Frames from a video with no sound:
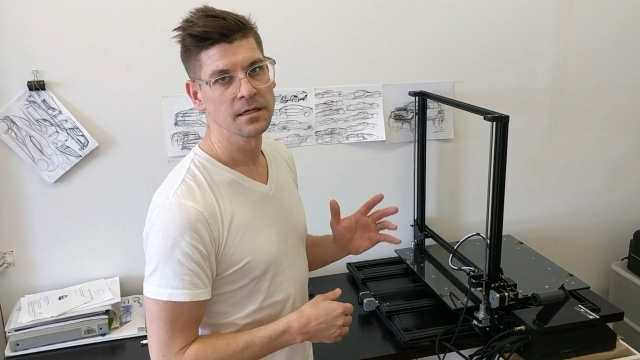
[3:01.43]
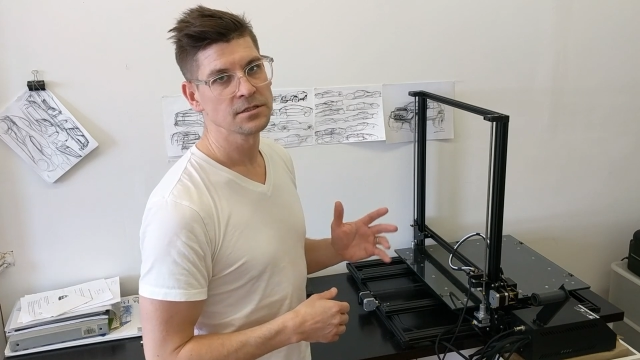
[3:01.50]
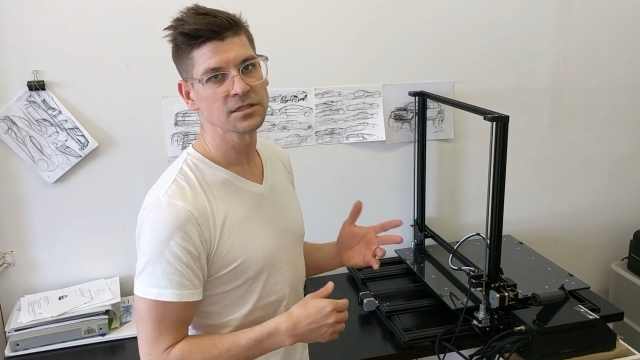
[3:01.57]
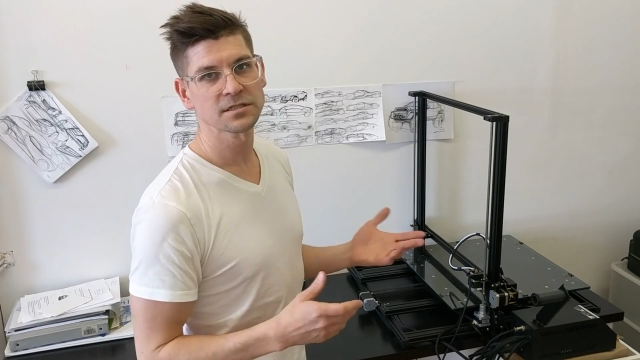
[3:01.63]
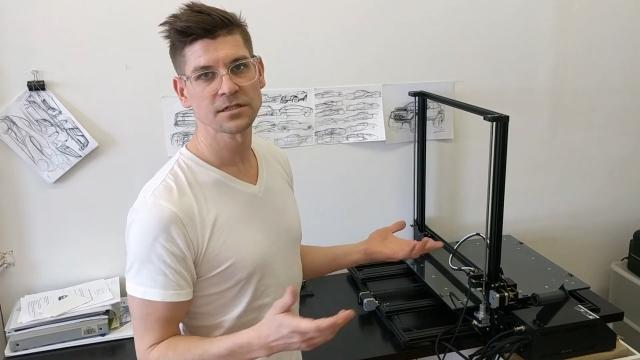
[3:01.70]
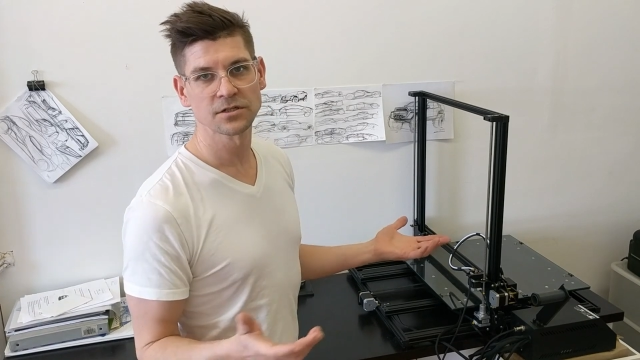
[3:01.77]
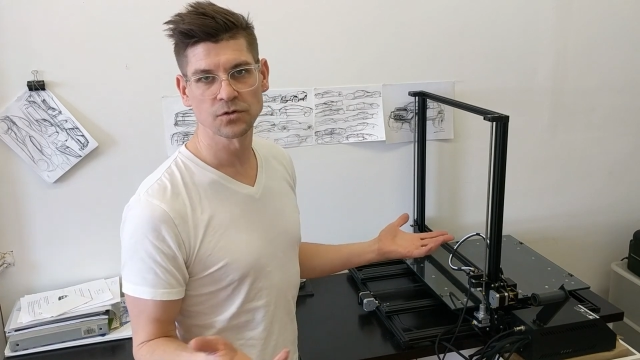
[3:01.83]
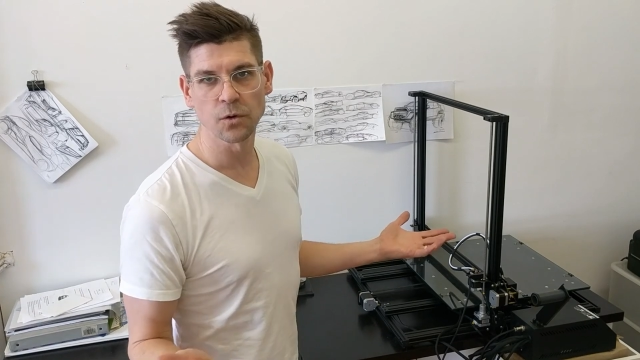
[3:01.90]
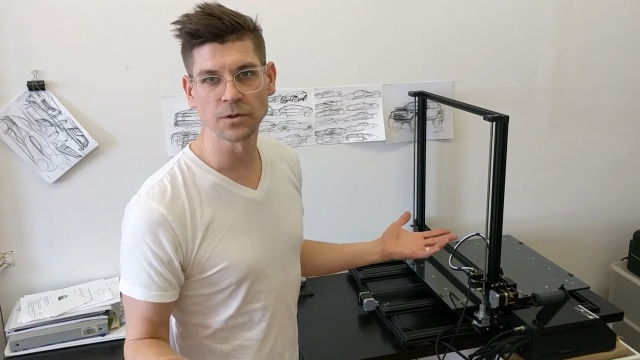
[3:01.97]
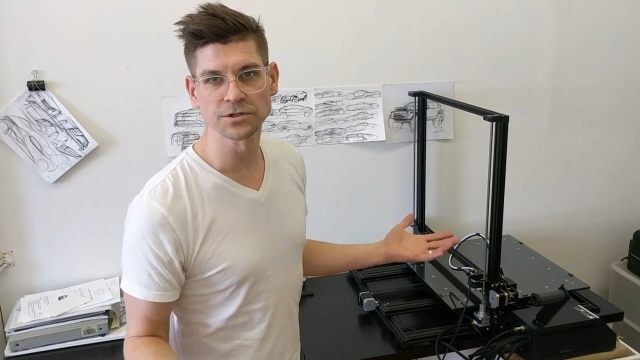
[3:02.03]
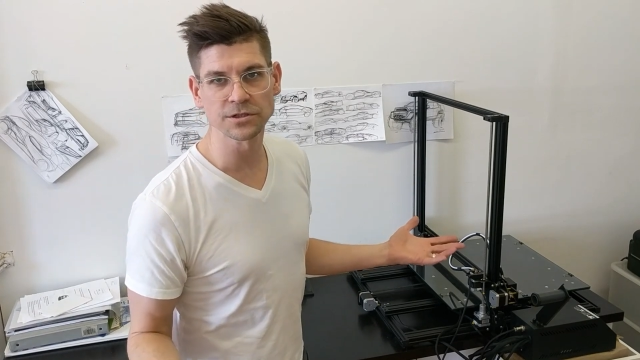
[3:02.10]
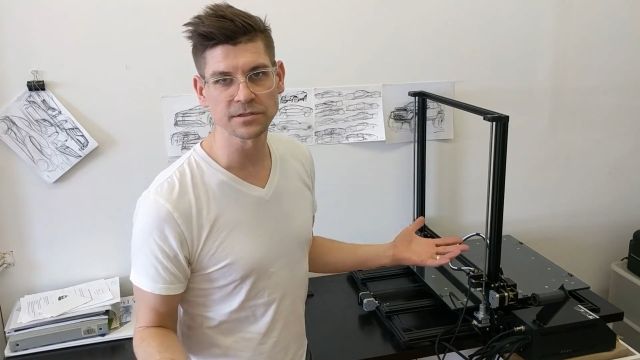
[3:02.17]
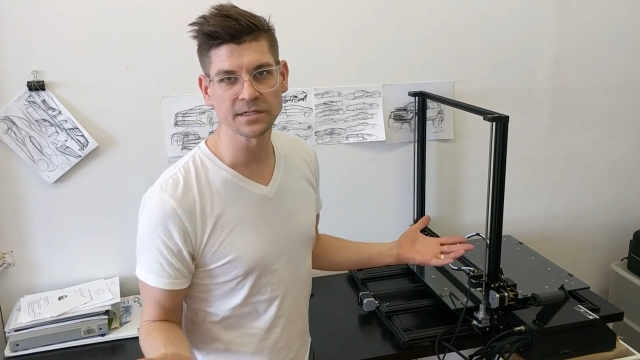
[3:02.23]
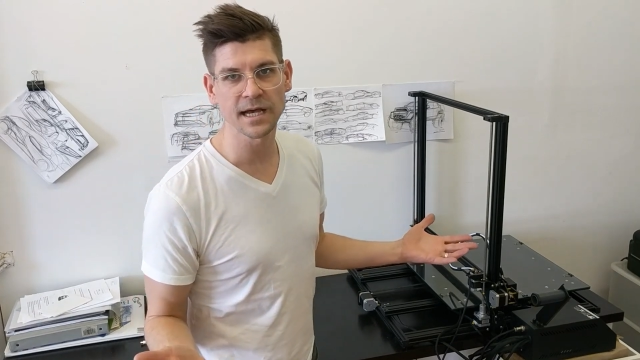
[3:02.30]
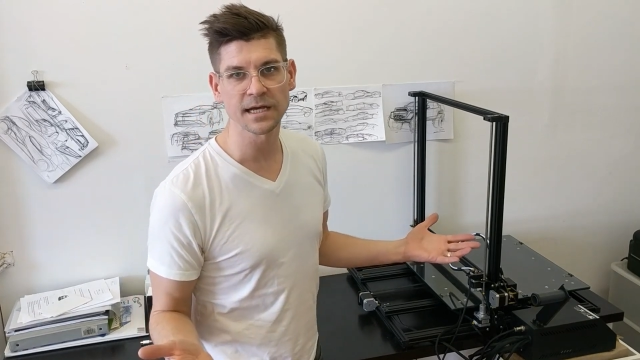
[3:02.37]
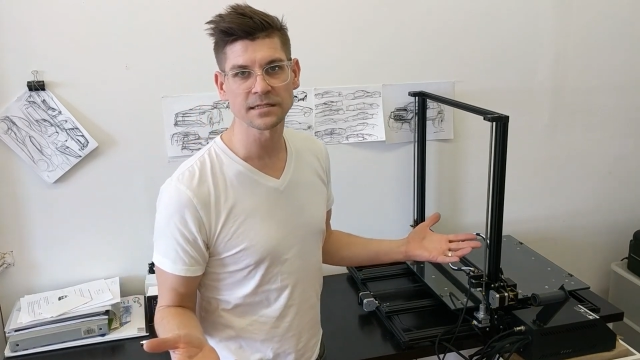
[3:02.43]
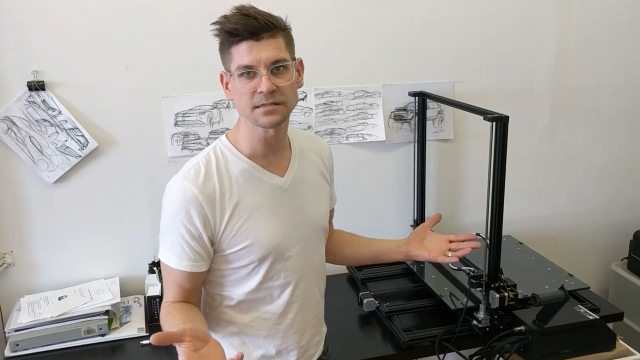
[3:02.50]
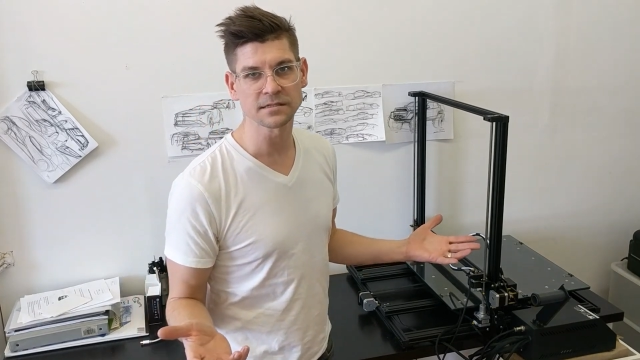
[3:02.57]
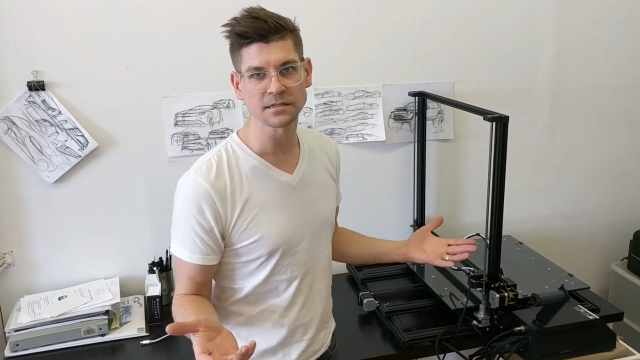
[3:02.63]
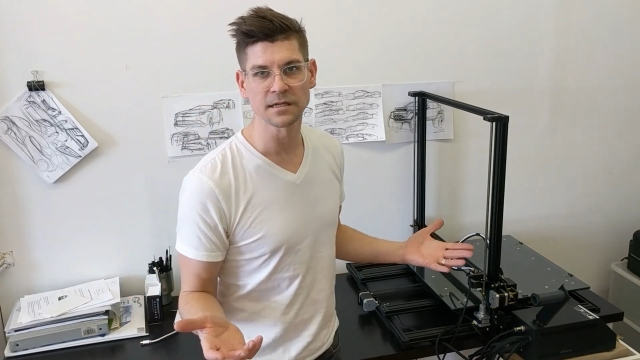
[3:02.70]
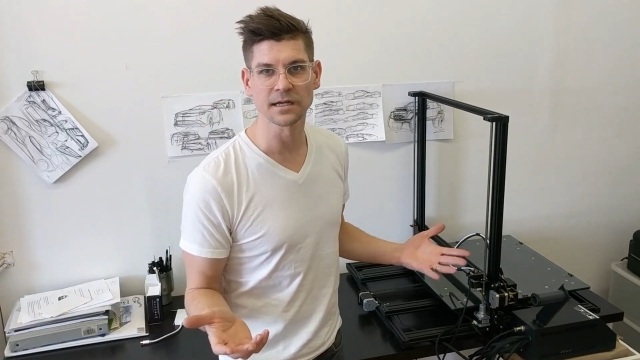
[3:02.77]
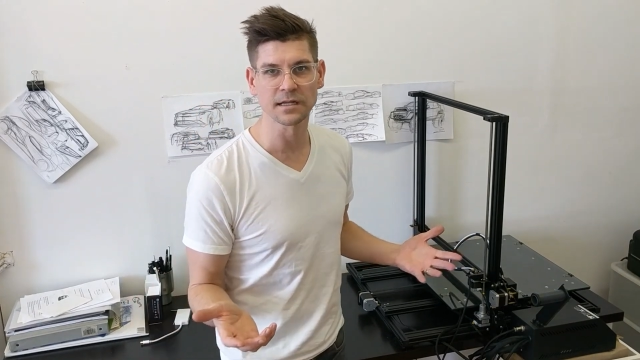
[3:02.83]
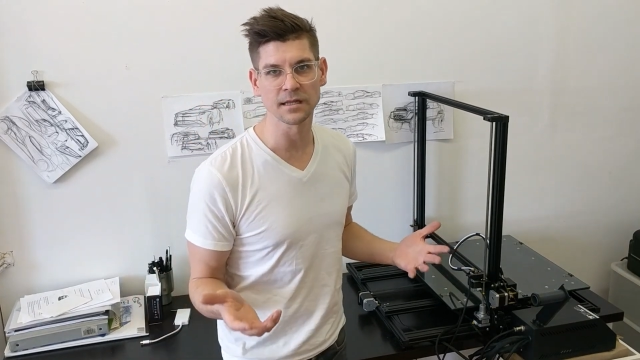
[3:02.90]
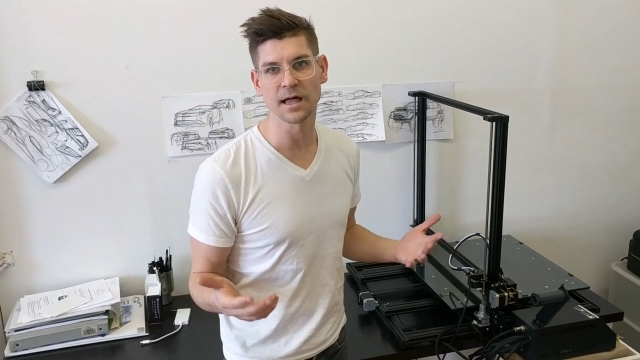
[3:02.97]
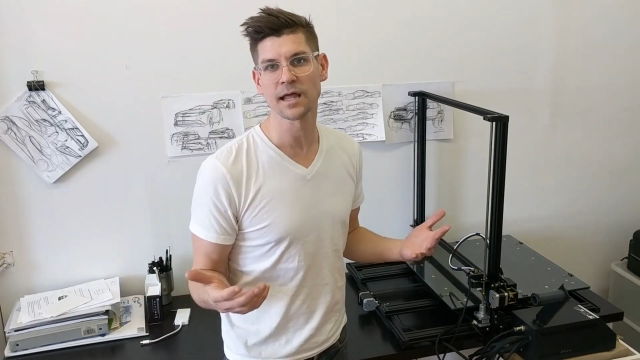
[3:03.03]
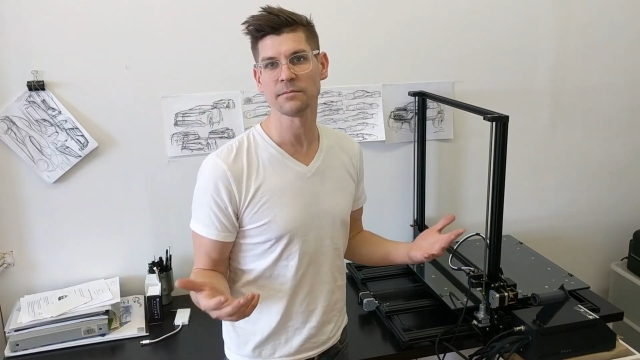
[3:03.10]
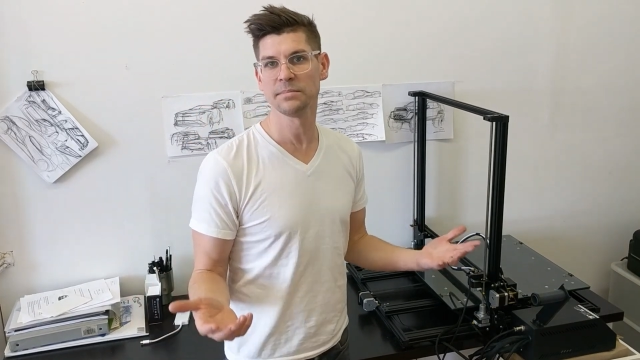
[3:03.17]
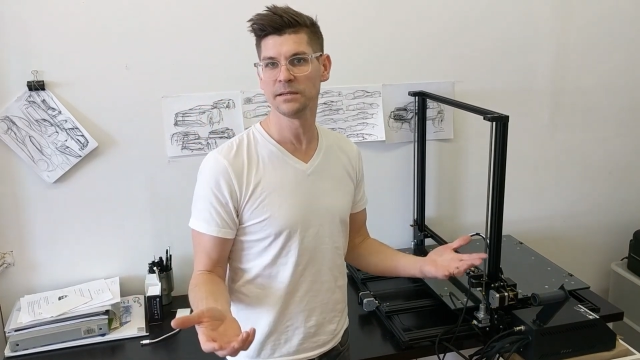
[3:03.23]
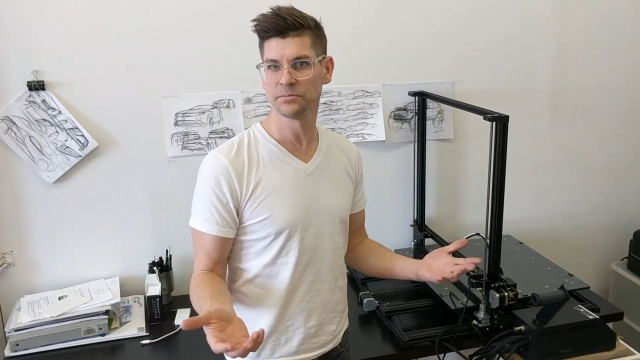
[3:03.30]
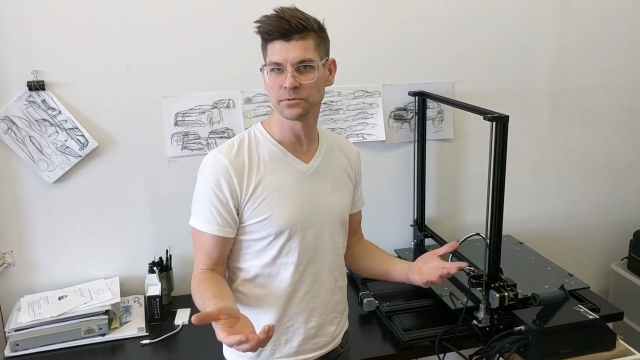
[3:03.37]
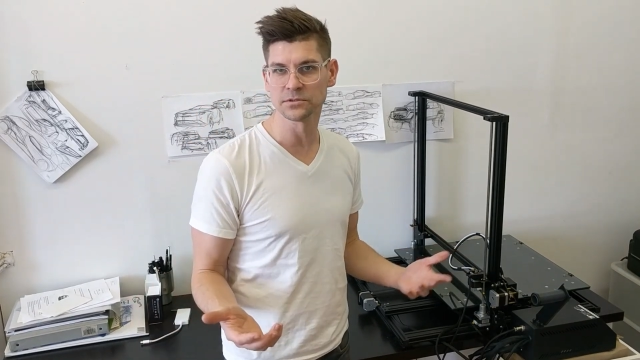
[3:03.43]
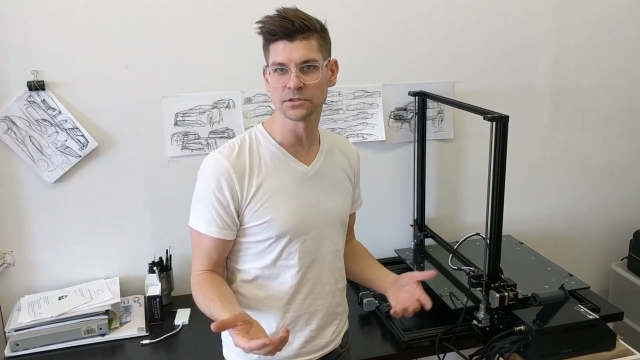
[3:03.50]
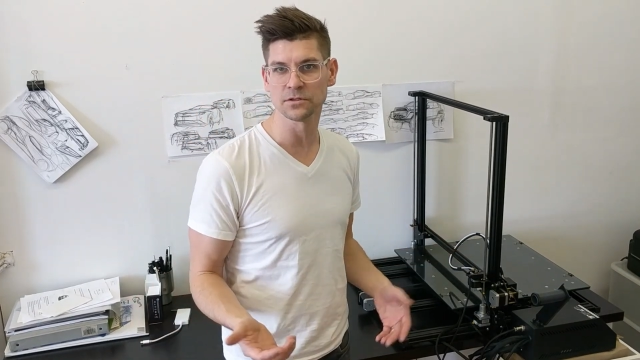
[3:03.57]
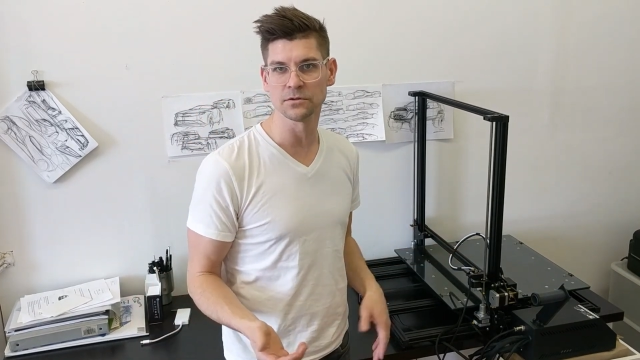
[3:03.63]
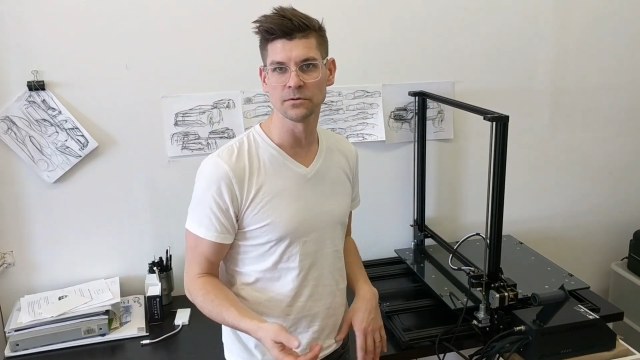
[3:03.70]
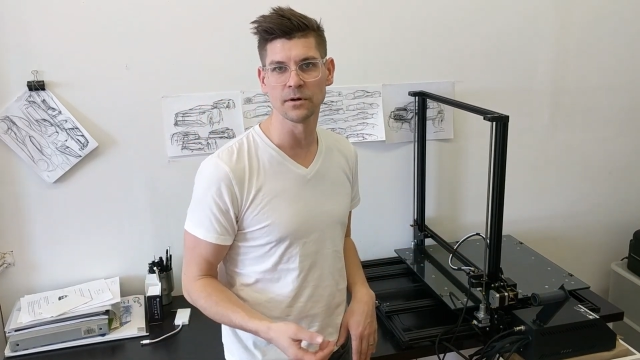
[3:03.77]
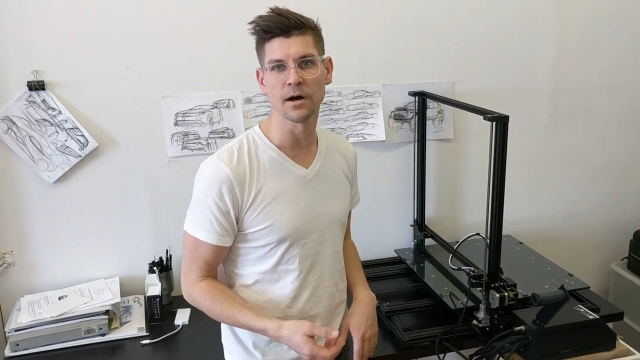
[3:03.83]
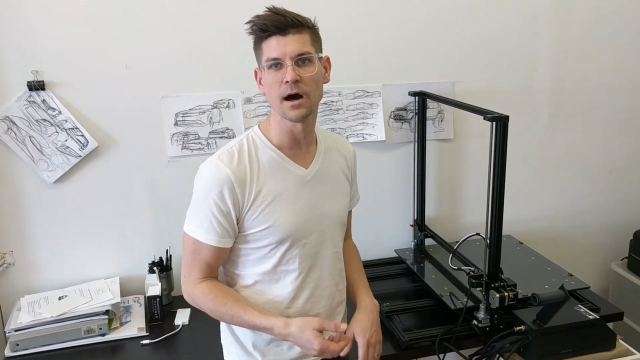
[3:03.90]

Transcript: just a torture test like a lot of people do,